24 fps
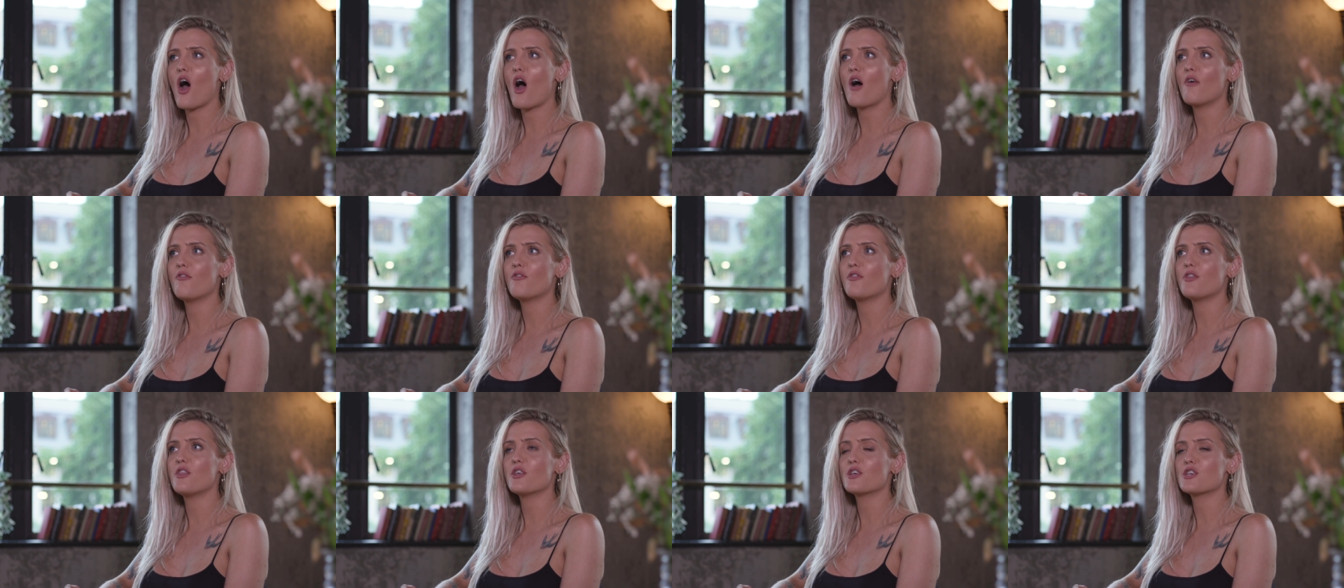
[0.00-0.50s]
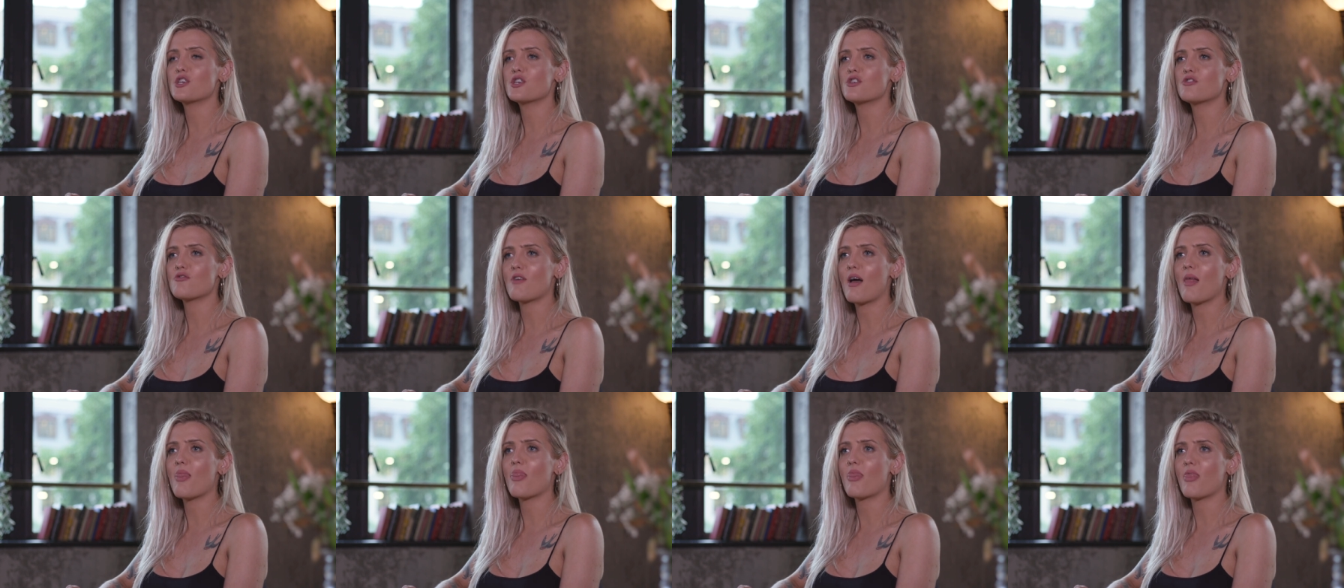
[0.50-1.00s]
of the
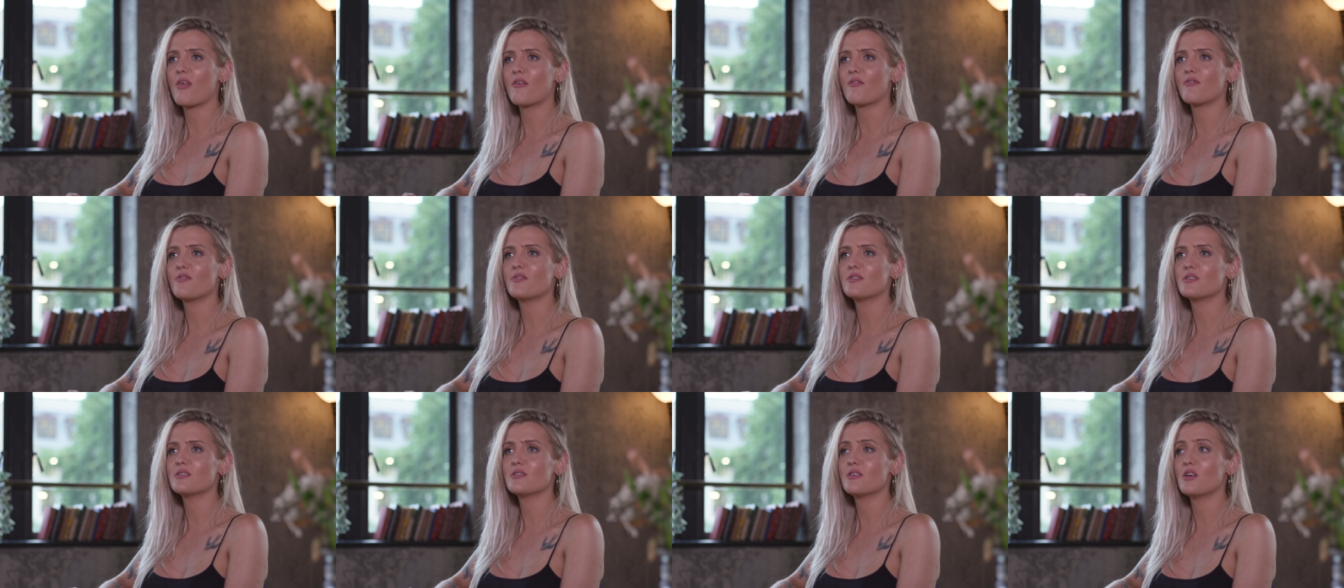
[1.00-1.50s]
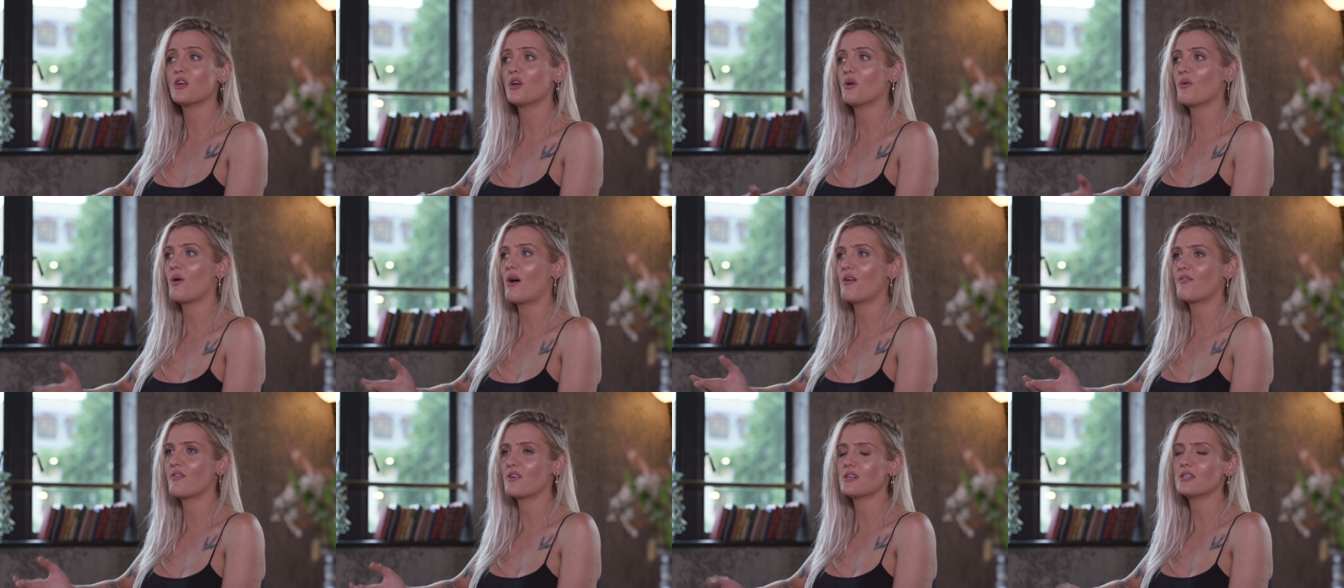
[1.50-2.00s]
strength of
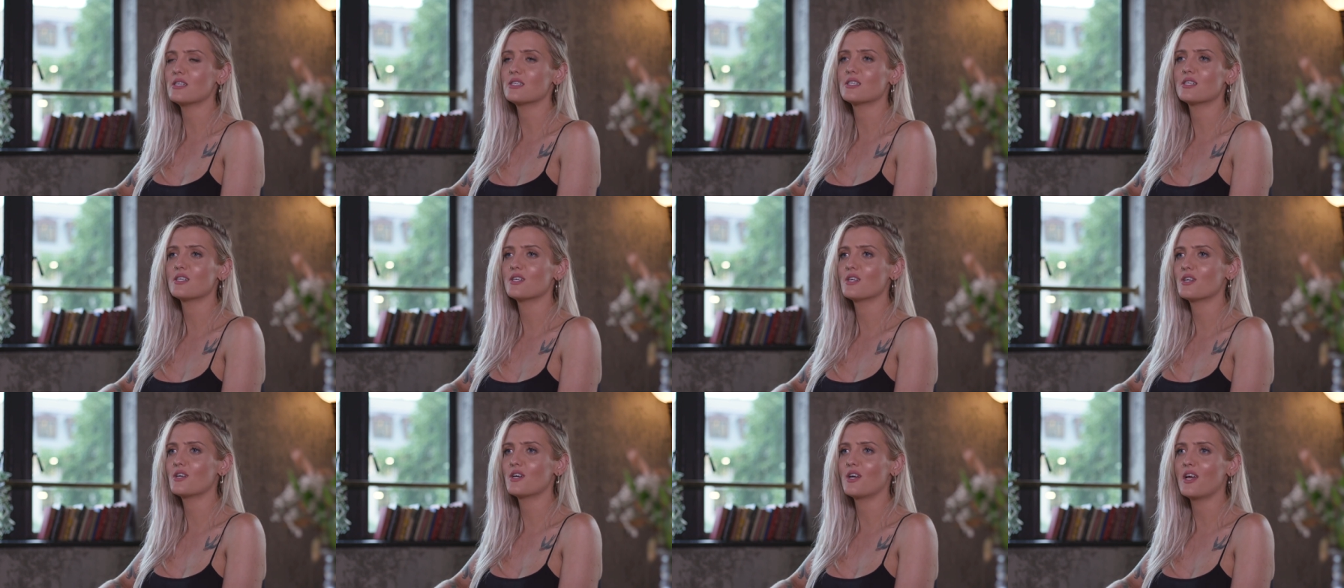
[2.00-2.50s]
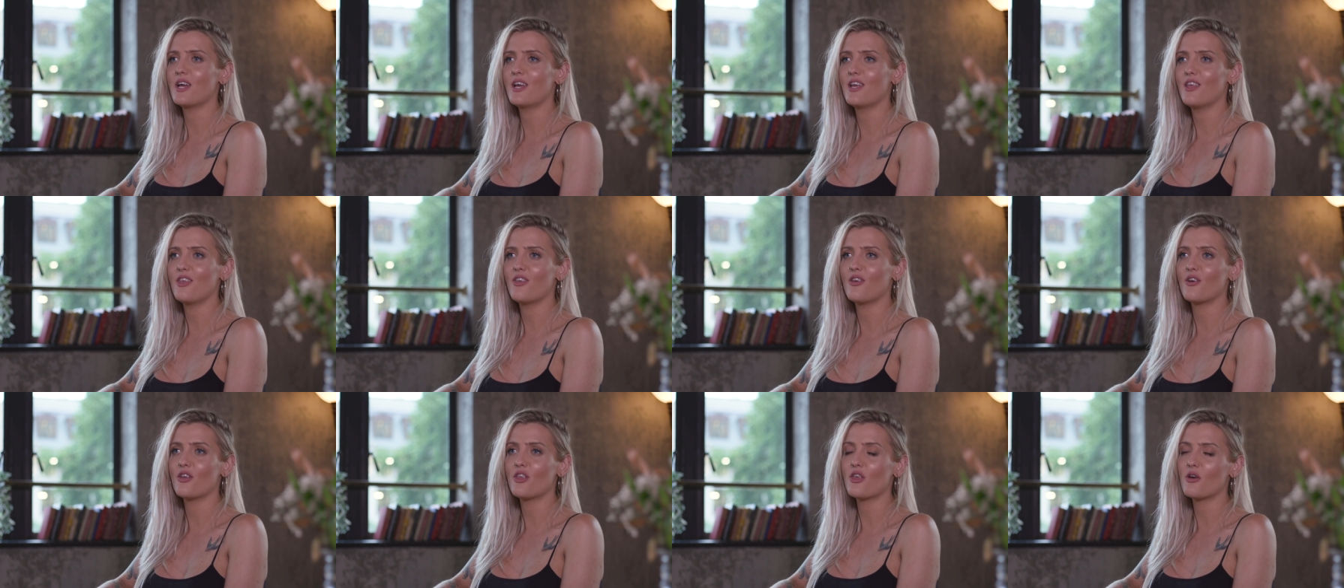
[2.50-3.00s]
whoever
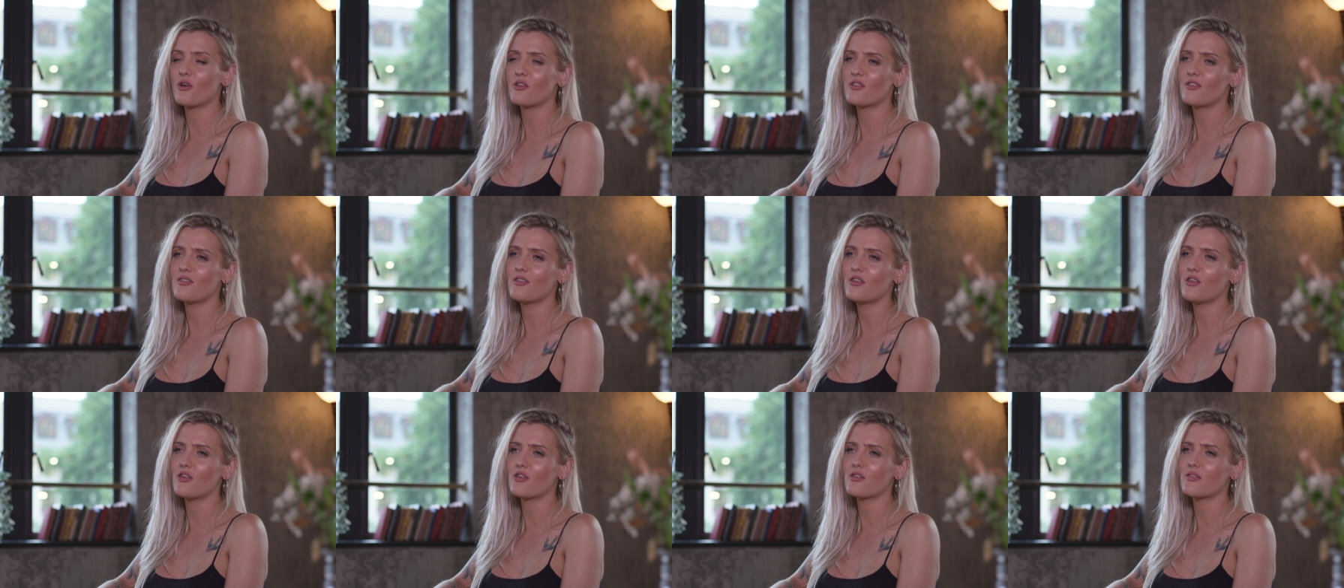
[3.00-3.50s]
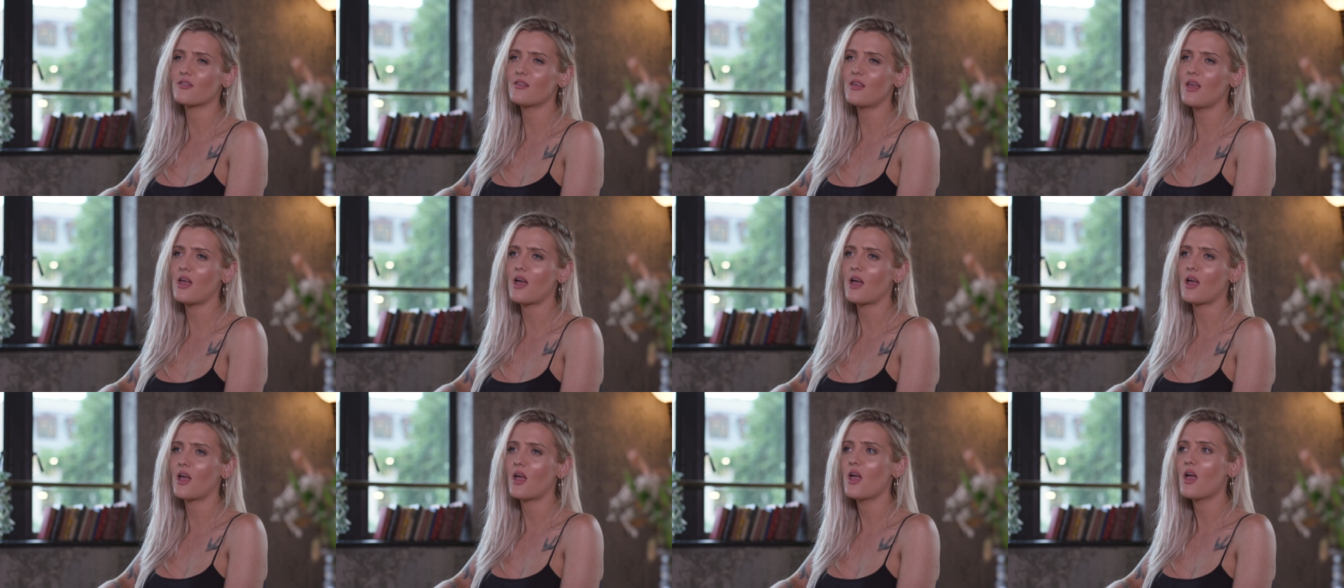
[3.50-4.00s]
you're, you're, you're
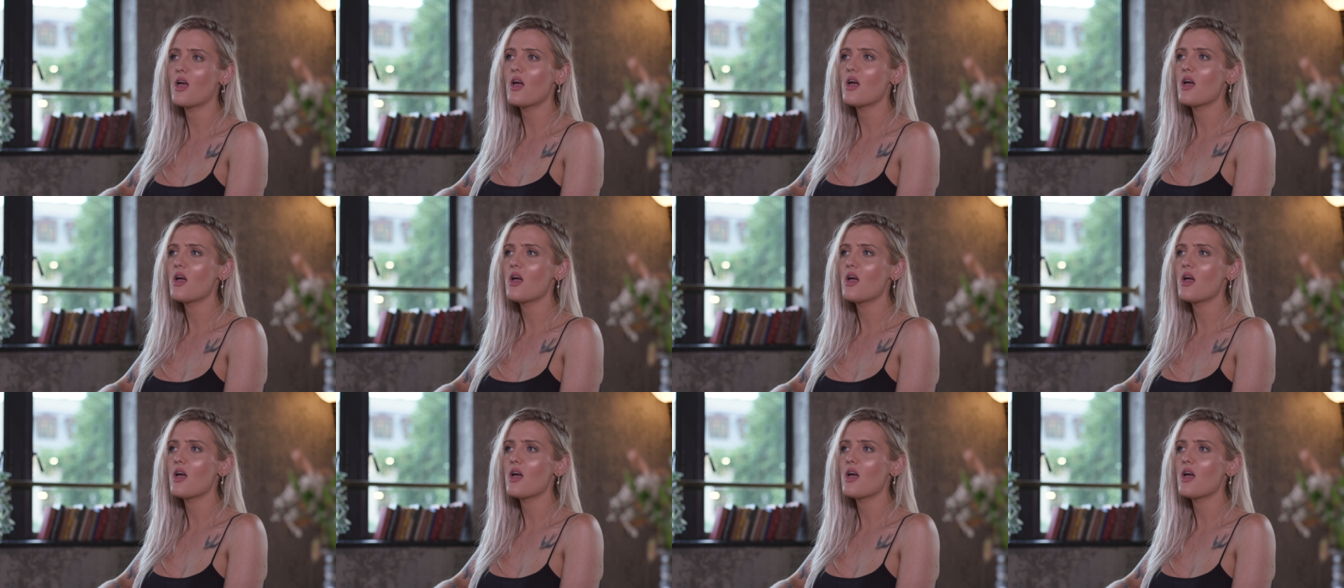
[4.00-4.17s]
seeing.